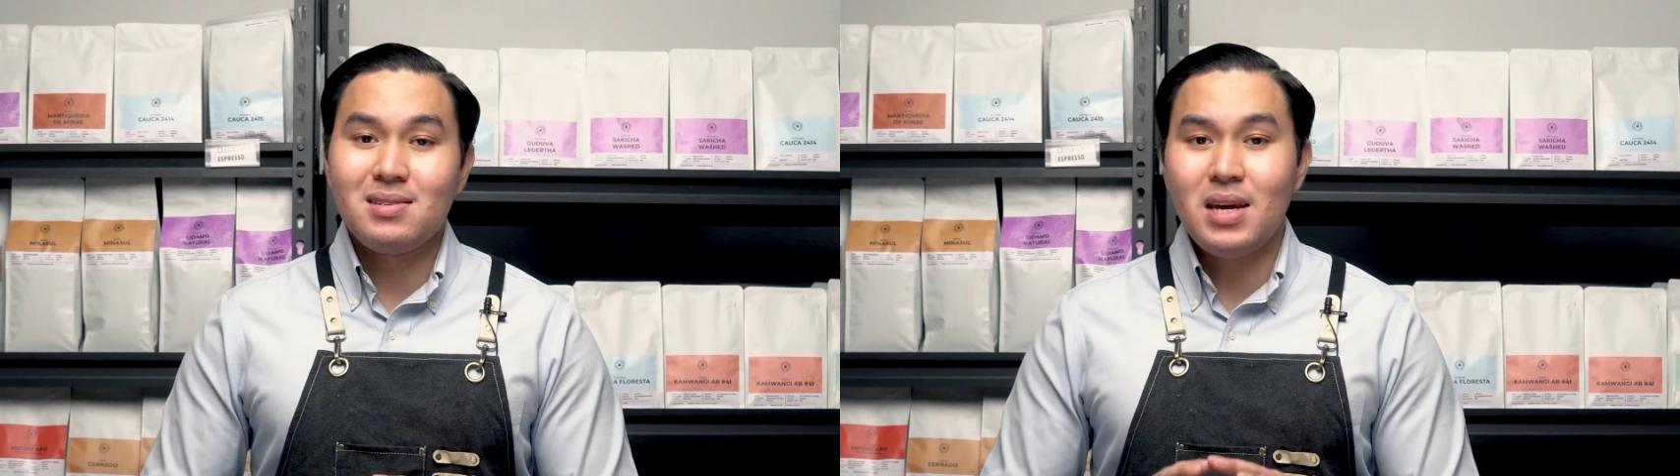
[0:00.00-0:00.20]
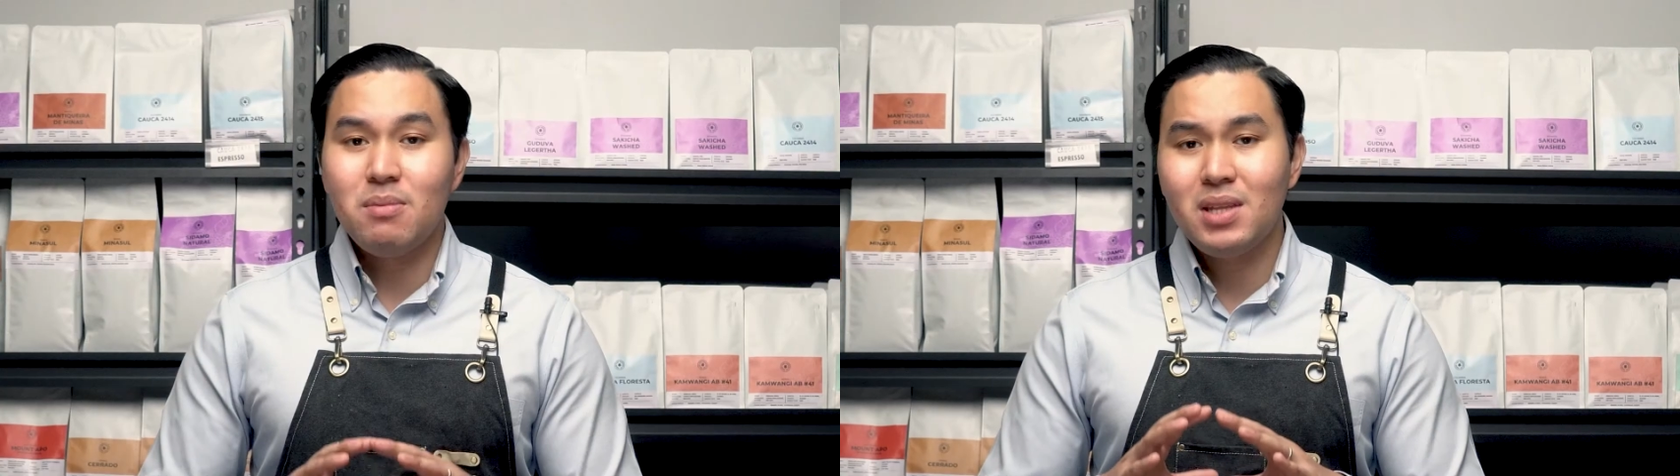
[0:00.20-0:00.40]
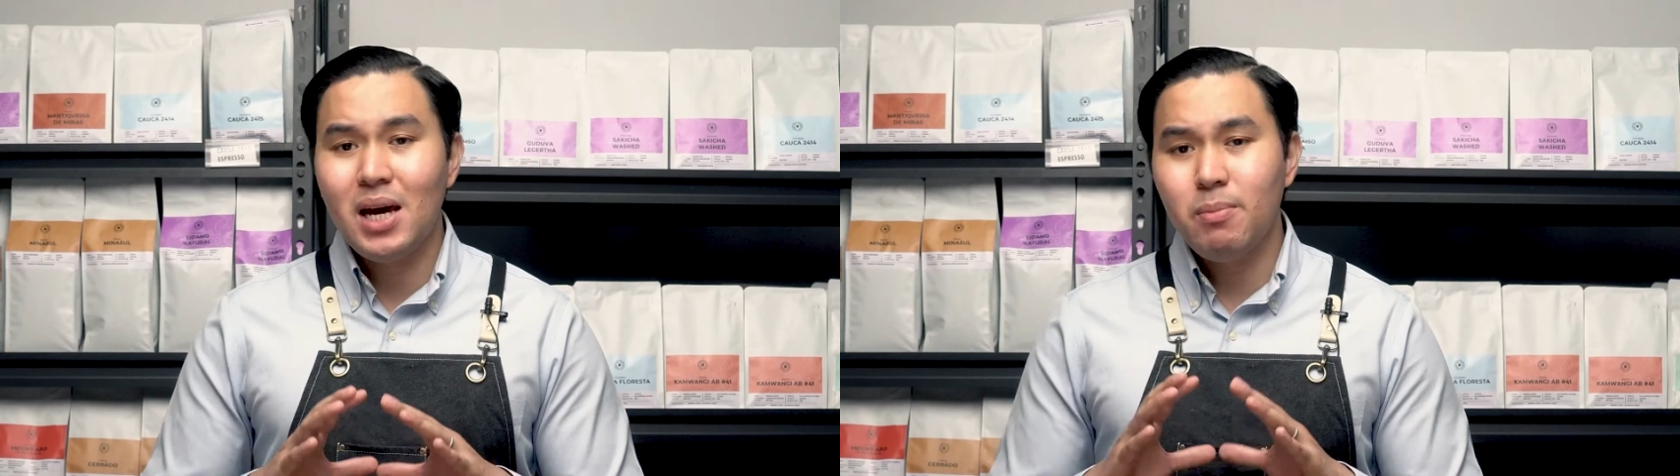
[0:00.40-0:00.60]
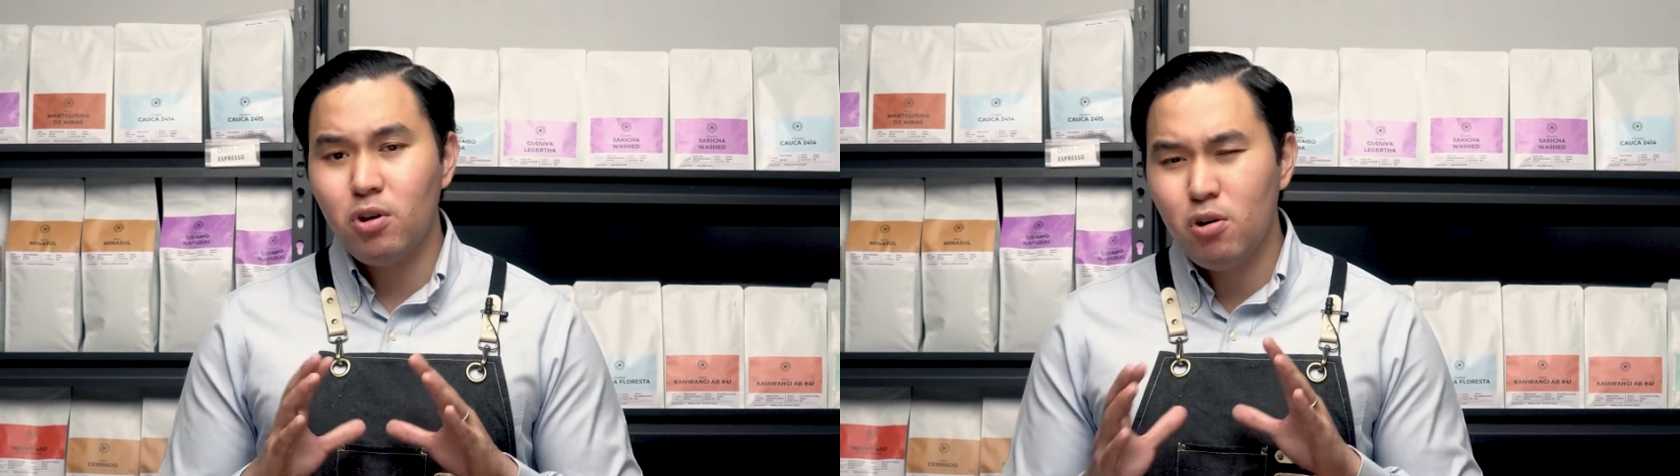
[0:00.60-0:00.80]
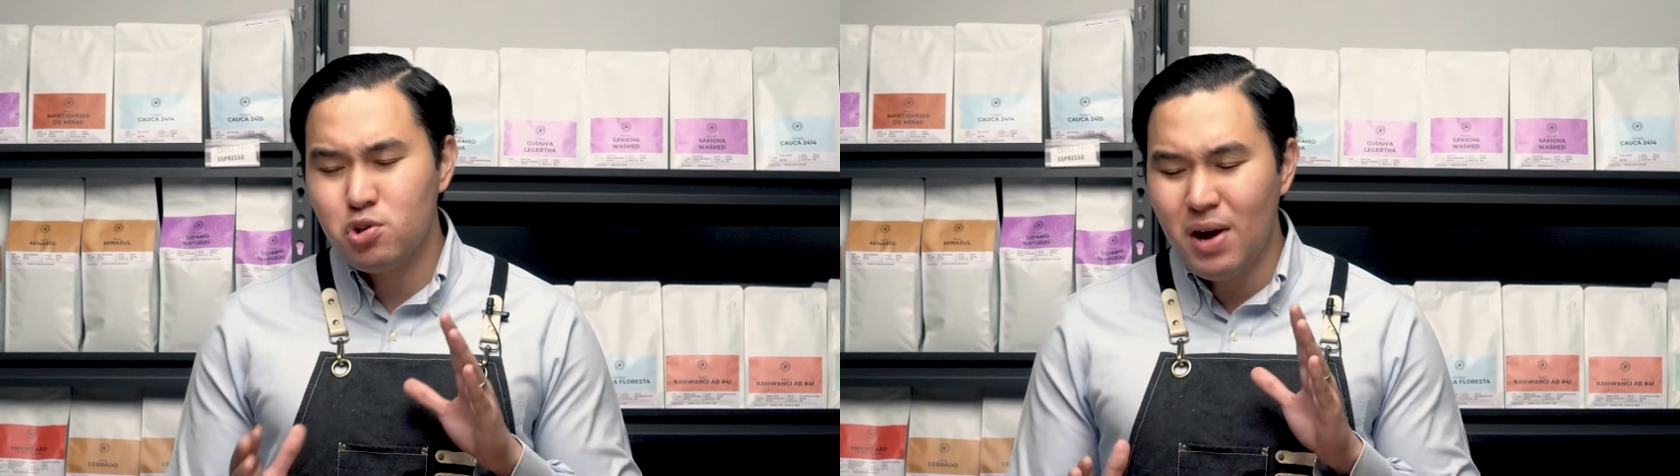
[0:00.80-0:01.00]
the same time,
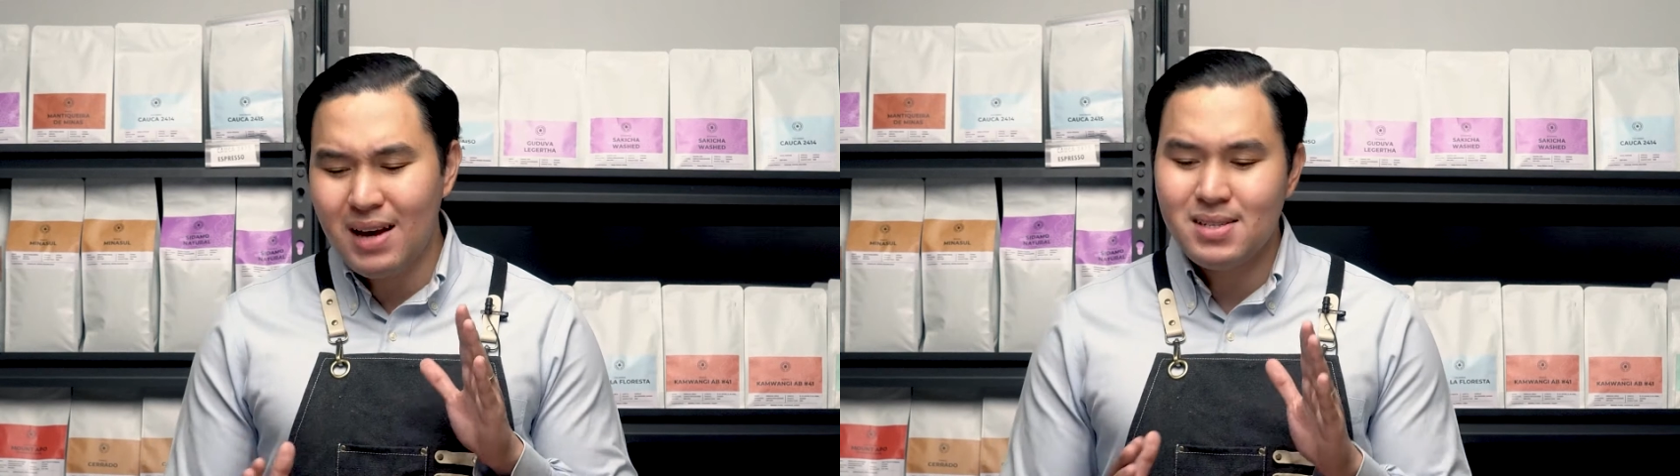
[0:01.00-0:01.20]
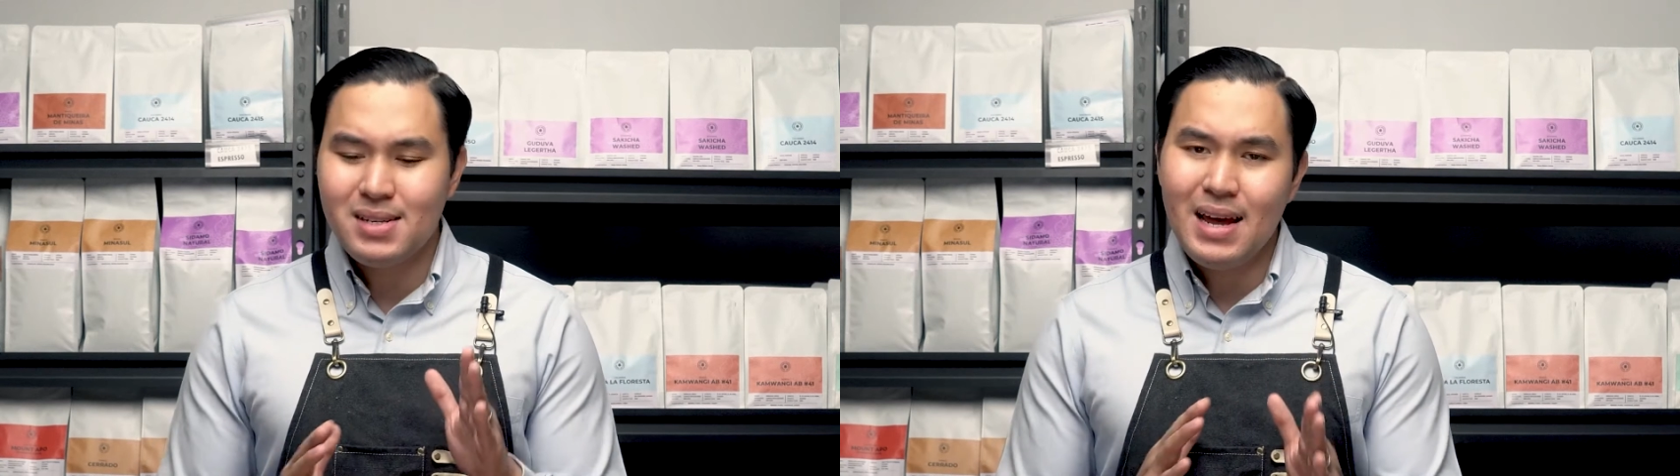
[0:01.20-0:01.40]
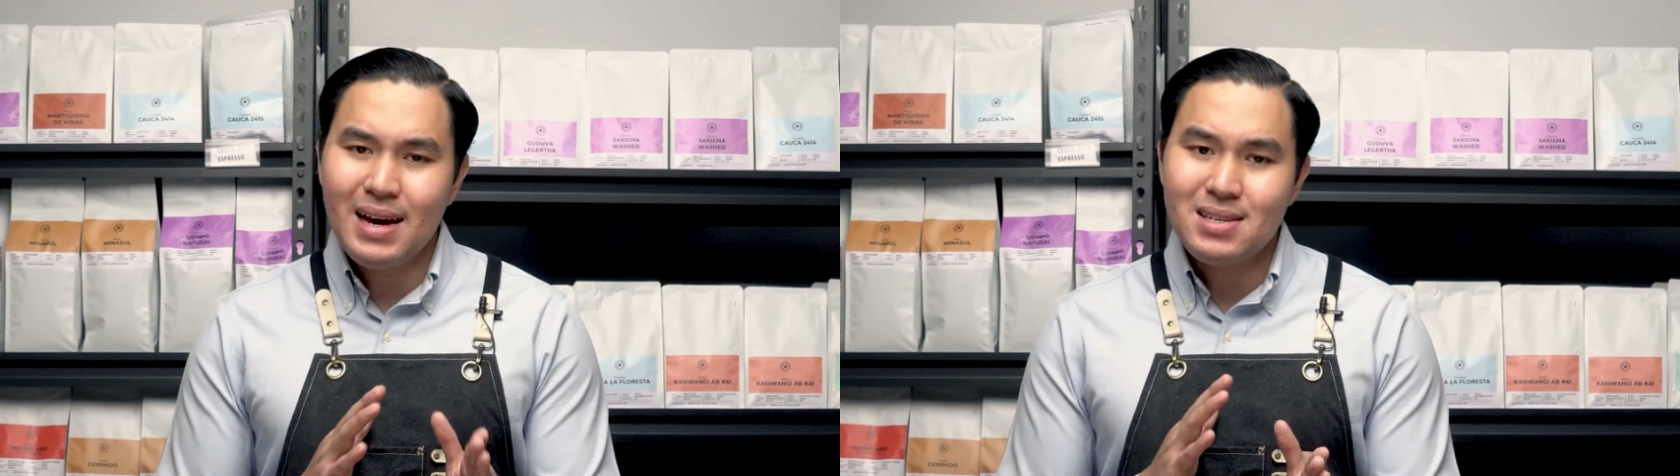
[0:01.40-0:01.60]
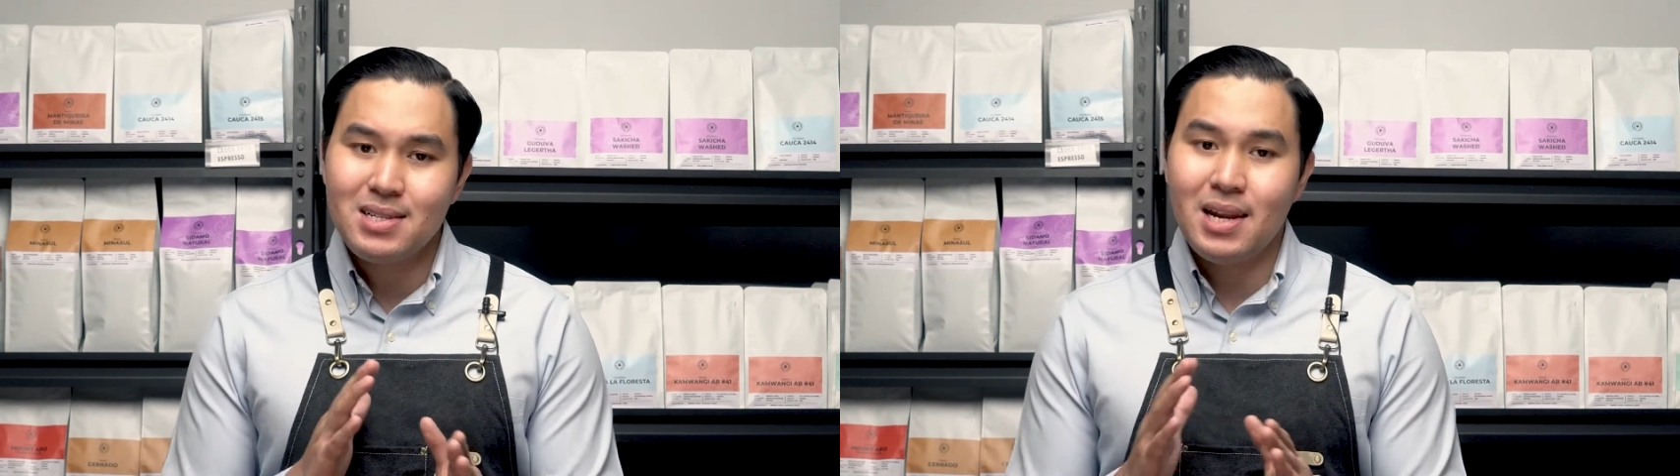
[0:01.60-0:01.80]
it also has a nice